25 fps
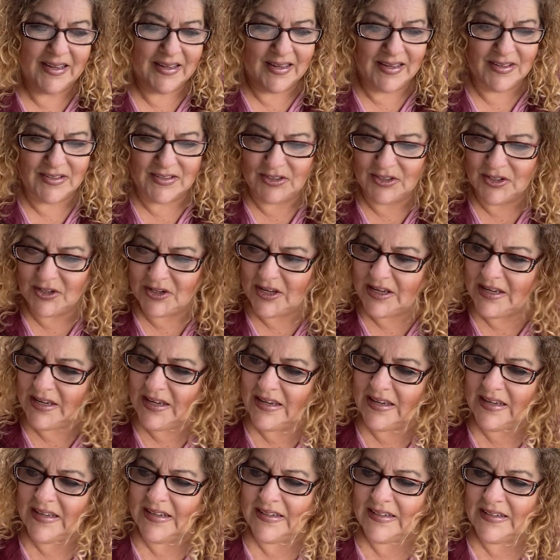he's looking
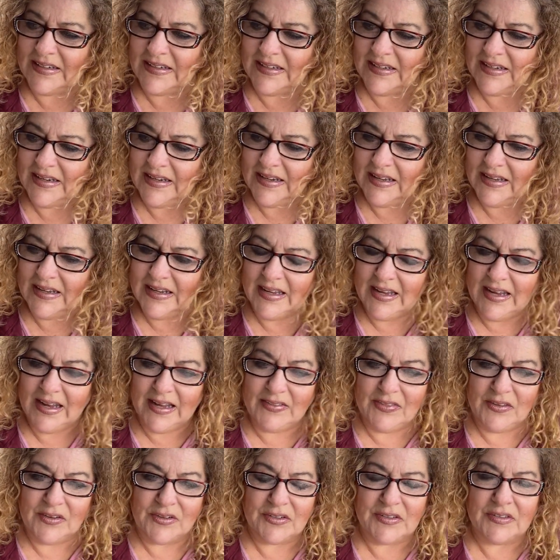in
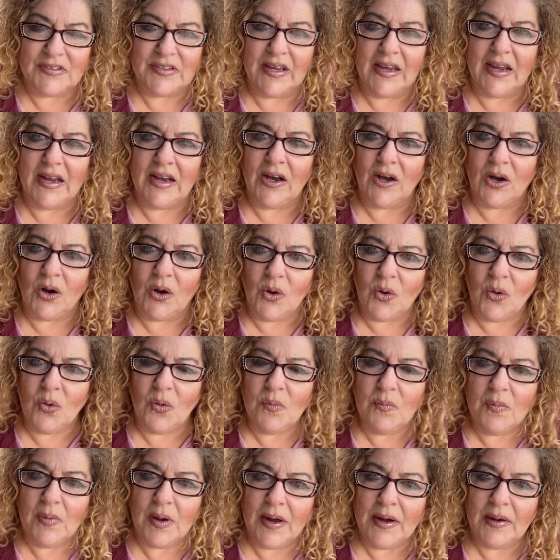and they're saying, oh
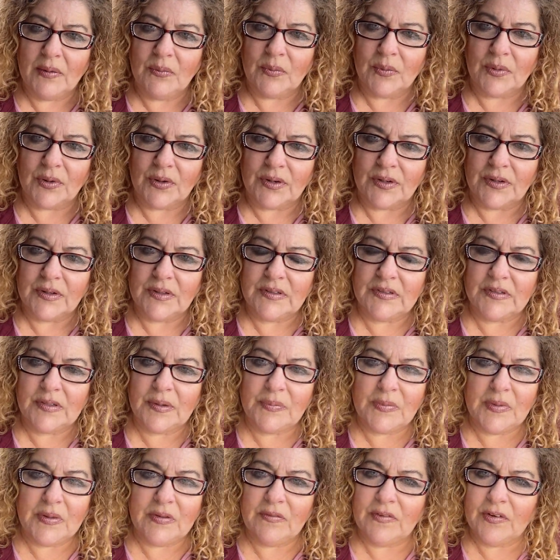my word,
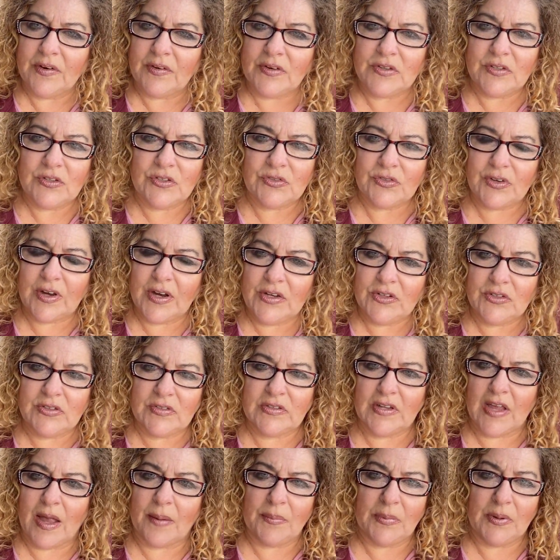something very strange is
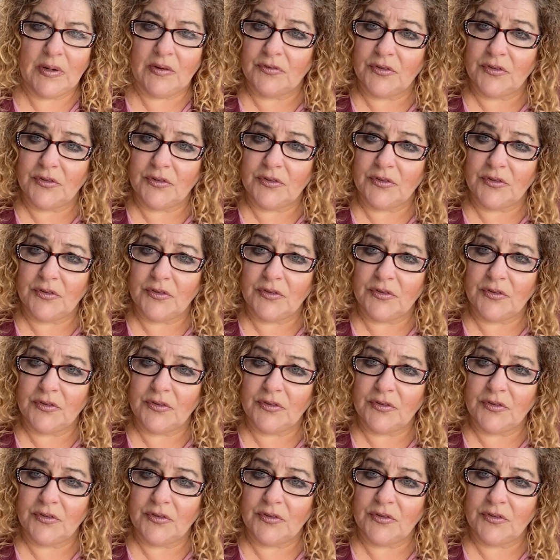happening.